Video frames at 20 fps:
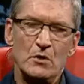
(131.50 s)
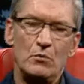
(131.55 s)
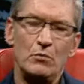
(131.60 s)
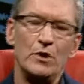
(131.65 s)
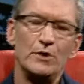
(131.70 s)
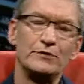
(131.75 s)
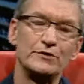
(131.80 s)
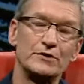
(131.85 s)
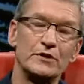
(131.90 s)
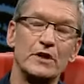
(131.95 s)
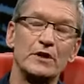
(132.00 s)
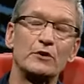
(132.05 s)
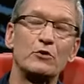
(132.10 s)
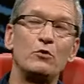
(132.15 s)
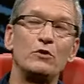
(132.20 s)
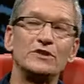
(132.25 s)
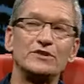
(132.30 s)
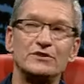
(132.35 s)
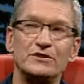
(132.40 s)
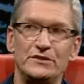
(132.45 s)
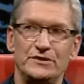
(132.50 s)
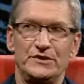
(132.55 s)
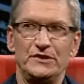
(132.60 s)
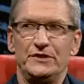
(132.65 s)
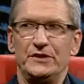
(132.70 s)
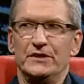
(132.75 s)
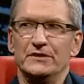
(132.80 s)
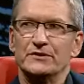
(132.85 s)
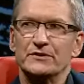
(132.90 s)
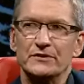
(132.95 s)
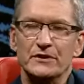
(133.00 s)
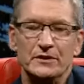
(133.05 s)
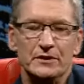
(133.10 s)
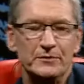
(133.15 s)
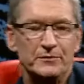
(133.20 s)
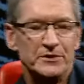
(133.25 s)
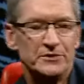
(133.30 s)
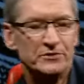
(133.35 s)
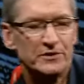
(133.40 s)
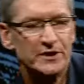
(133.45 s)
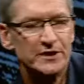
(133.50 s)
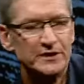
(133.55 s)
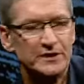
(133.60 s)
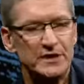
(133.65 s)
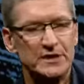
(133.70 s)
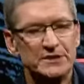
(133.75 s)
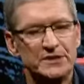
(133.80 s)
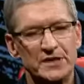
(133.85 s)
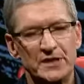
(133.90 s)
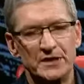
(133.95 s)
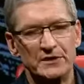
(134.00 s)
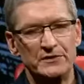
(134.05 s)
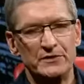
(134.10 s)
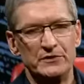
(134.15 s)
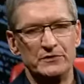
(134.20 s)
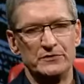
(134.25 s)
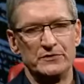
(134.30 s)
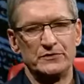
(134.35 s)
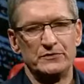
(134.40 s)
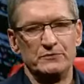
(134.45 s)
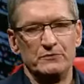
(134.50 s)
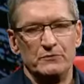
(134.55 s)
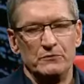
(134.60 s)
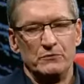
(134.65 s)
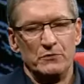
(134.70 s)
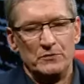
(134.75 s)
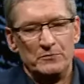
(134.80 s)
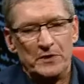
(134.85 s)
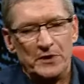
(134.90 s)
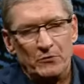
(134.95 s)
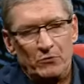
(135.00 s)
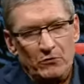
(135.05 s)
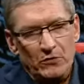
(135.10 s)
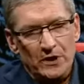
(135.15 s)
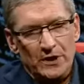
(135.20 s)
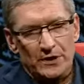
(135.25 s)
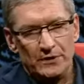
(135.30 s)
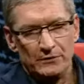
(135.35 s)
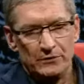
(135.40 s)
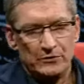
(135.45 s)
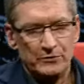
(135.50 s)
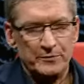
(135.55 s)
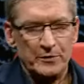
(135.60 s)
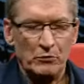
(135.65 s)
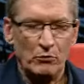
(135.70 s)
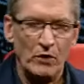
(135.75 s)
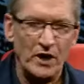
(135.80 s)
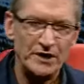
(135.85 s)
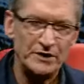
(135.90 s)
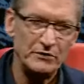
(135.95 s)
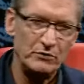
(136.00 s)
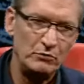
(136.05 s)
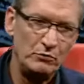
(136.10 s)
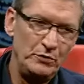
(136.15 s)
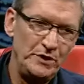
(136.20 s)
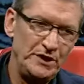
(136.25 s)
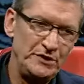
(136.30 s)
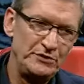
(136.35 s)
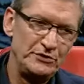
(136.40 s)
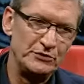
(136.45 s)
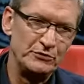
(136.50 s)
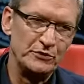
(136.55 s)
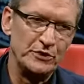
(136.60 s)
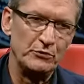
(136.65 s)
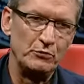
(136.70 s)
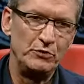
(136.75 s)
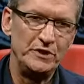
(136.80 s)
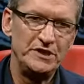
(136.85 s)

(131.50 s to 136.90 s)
Well, there's a lot of questions in there, so let, let me try to t take those one by one a little bit. Why don't we do it?